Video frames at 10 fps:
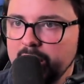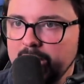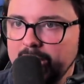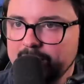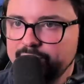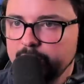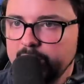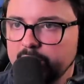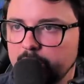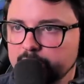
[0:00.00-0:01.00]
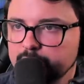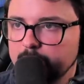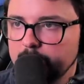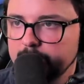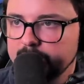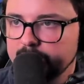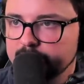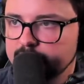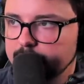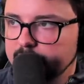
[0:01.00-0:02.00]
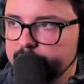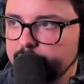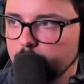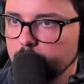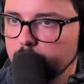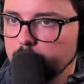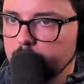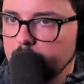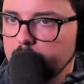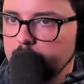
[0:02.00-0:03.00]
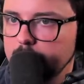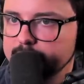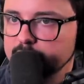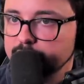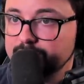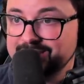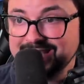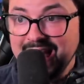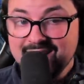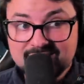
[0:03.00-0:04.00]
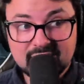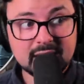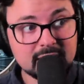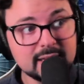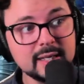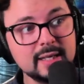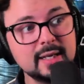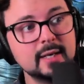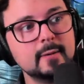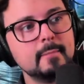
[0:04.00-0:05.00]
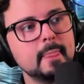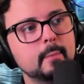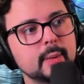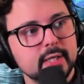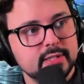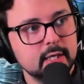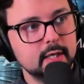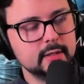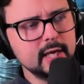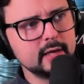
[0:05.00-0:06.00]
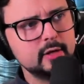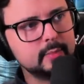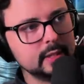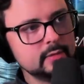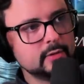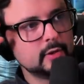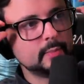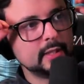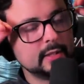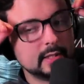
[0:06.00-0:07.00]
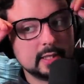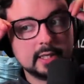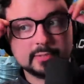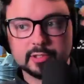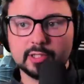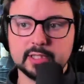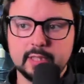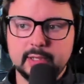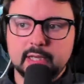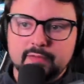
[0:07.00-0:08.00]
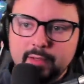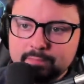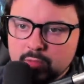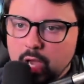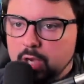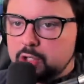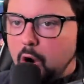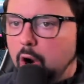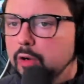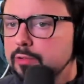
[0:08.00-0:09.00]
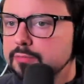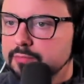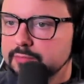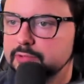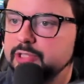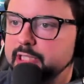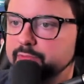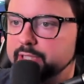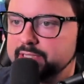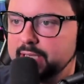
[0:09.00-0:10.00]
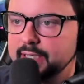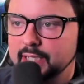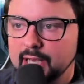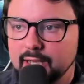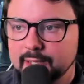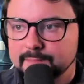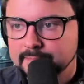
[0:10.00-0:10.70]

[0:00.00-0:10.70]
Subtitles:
I feel like Han's probably something for episode 7, but yeah, it could be. Could be in episode 6. That'd be kind of fun. Carl says with a $10 holla,